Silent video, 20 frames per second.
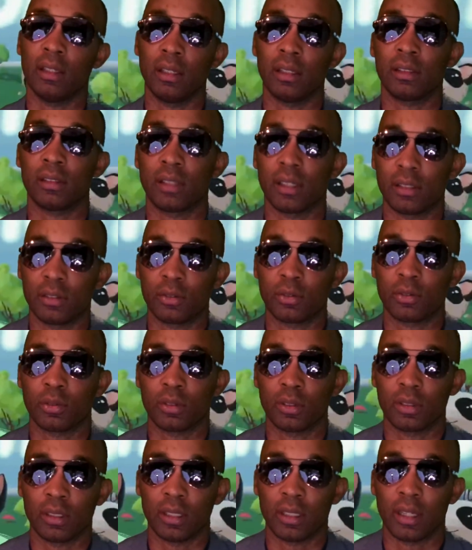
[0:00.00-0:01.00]

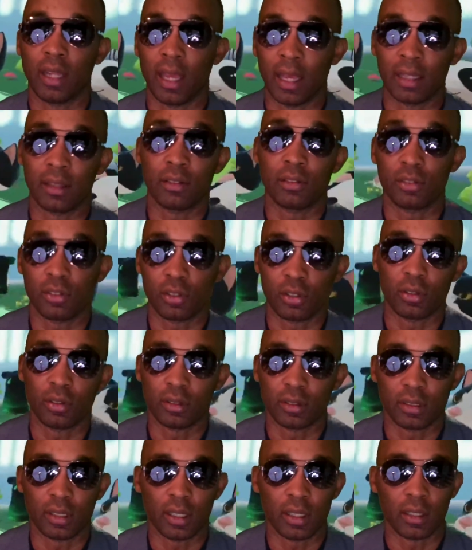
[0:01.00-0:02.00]
Decentraland at this current
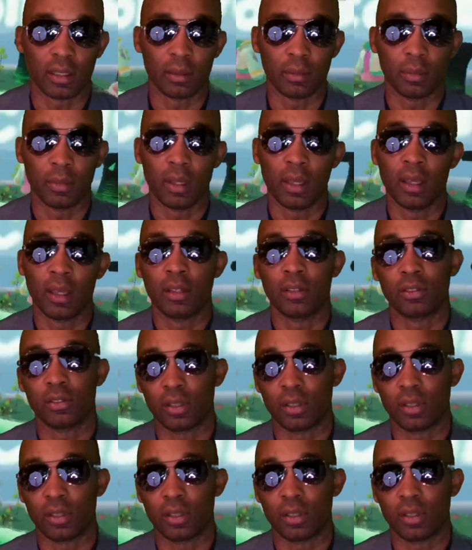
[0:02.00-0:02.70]
time.